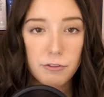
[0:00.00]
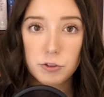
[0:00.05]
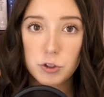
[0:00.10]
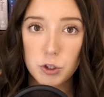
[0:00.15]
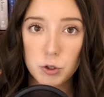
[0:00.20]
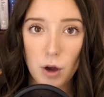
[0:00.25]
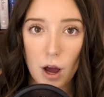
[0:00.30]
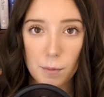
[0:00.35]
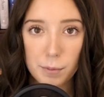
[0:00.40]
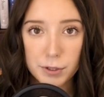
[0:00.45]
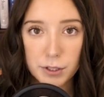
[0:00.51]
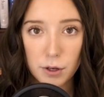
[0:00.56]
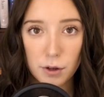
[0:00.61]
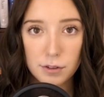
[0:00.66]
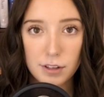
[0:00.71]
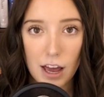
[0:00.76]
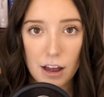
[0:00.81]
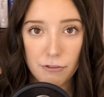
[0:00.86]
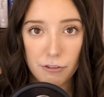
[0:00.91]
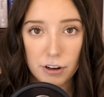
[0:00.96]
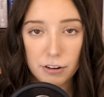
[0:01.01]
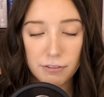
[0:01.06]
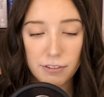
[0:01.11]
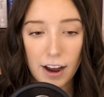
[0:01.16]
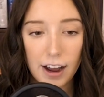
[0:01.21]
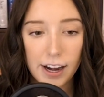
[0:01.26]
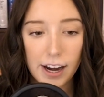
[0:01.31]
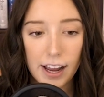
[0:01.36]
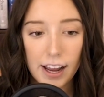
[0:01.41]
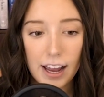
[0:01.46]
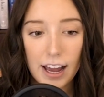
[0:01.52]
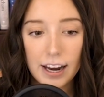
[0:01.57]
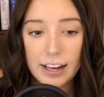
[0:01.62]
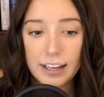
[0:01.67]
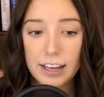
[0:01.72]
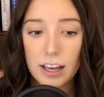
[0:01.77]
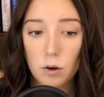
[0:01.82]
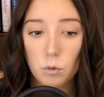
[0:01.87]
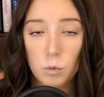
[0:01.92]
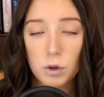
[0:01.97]
new episodes every Friday, and
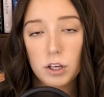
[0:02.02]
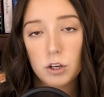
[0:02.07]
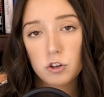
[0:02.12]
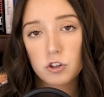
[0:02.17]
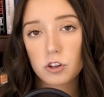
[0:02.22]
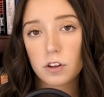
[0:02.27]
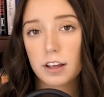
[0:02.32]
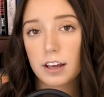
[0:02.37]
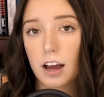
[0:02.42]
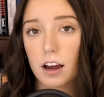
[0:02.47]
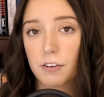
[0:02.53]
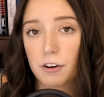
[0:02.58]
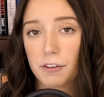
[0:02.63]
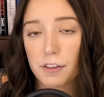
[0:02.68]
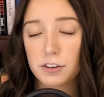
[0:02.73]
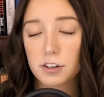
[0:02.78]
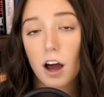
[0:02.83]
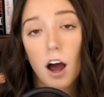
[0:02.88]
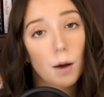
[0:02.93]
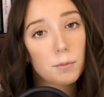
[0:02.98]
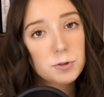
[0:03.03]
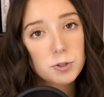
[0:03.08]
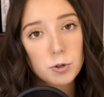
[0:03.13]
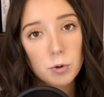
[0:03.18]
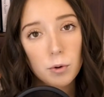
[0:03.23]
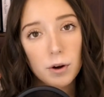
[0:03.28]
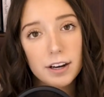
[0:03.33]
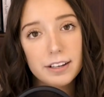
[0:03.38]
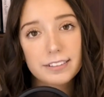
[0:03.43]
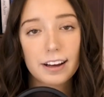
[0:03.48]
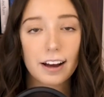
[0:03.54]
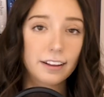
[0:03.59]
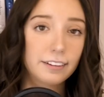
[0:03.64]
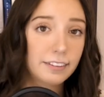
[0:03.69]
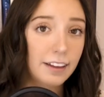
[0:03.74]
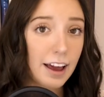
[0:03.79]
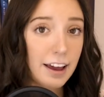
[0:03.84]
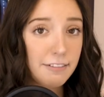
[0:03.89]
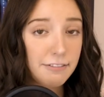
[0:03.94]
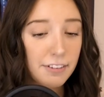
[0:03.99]
again, we usually cover the top stories on
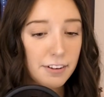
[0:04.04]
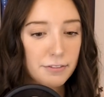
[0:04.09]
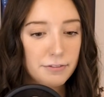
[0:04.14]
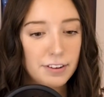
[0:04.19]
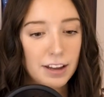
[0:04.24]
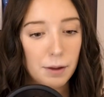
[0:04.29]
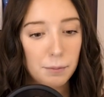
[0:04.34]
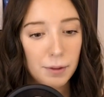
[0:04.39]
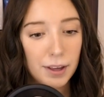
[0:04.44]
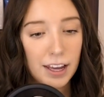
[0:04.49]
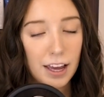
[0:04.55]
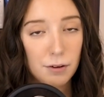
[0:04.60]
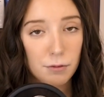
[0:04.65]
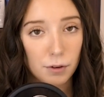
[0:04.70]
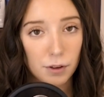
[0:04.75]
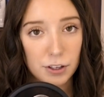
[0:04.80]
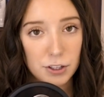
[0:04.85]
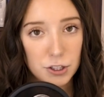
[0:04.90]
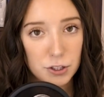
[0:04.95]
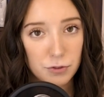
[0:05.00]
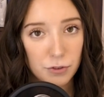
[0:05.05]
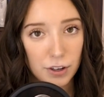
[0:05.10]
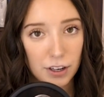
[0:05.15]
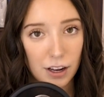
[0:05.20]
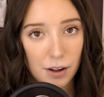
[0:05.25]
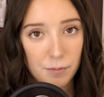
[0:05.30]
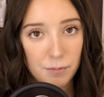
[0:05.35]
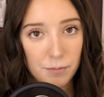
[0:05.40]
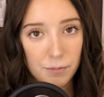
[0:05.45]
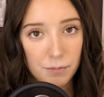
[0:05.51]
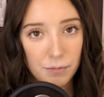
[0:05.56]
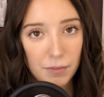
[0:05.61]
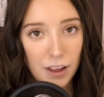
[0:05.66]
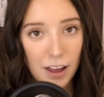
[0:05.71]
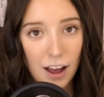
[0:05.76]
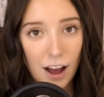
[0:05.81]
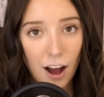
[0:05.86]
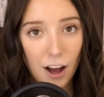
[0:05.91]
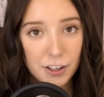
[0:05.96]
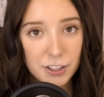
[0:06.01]
life, family, and religious freedom.
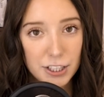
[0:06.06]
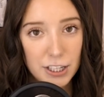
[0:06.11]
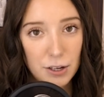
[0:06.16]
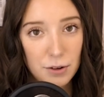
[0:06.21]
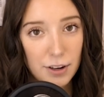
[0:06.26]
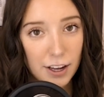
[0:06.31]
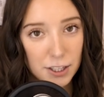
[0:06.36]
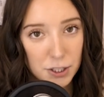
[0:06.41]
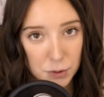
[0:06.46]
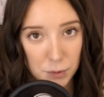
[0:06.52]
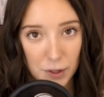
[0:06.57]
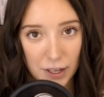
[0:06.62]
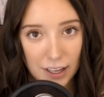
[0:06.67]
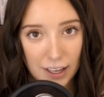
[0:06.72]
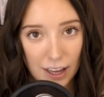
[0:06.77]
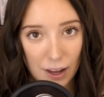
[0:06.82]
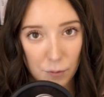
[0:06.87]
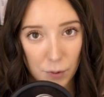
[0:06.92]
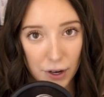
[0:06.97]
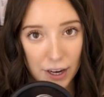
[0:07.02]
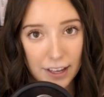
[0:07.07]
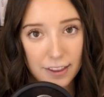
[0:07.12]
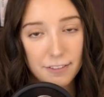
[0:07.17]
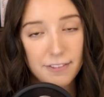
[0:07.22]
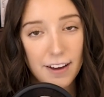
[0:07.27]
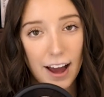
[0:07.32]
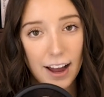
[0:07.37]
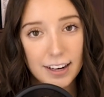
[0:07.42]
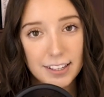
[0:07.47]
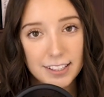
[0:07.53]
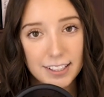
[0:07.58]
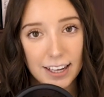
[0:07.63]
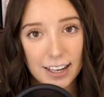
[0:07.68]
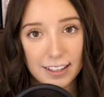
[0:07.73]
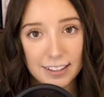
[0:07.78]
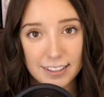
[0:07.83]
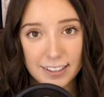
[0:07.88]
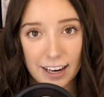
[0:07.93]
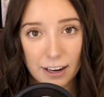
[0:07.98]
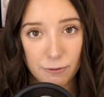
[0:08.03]
I'll see you next week. We'll get the facts
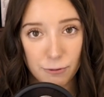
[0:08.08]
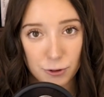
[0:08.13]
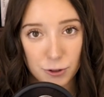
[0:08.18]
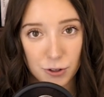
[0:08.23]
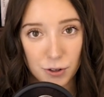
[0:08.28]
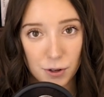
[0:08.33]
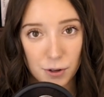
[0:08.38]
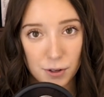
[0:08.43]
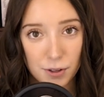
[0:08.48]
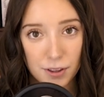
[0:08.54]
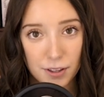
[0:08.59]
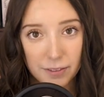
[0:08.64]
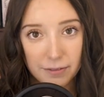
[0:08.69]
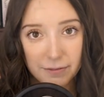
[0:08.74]
and stand for truth.